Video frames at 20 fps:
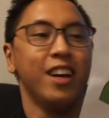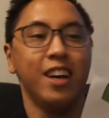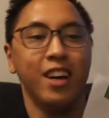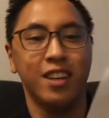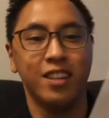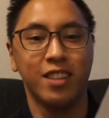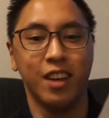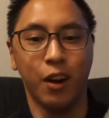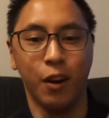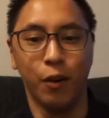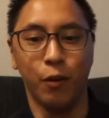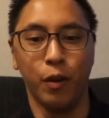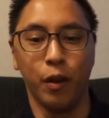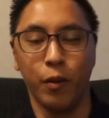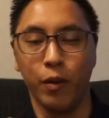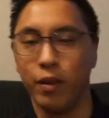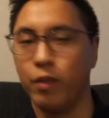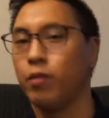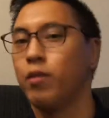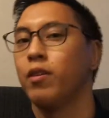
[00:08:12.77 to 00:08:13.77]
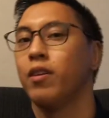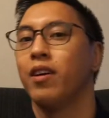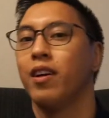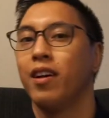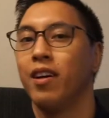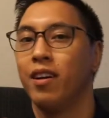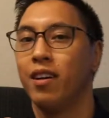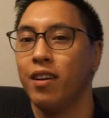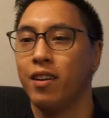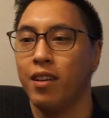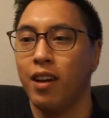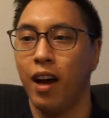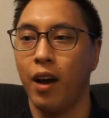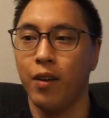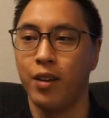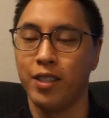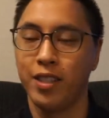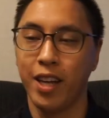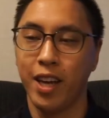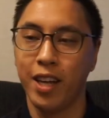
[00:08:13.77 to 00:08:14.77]
So I would
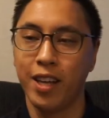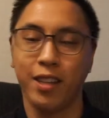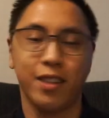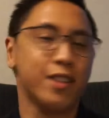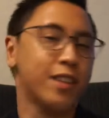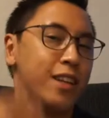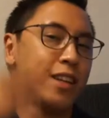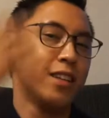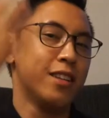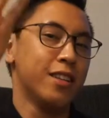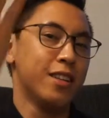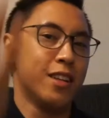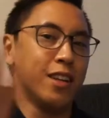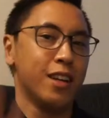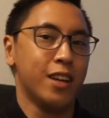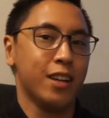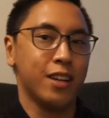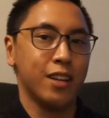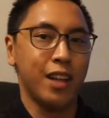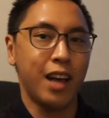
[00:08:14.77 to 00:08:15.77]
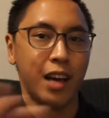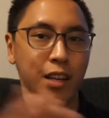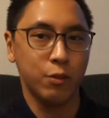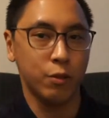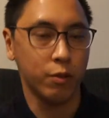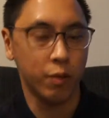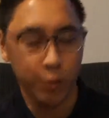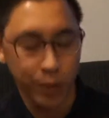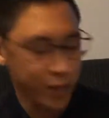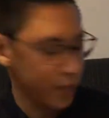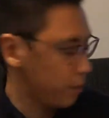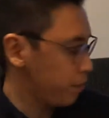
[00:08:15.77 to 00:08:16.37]
say it, then the class would repeat.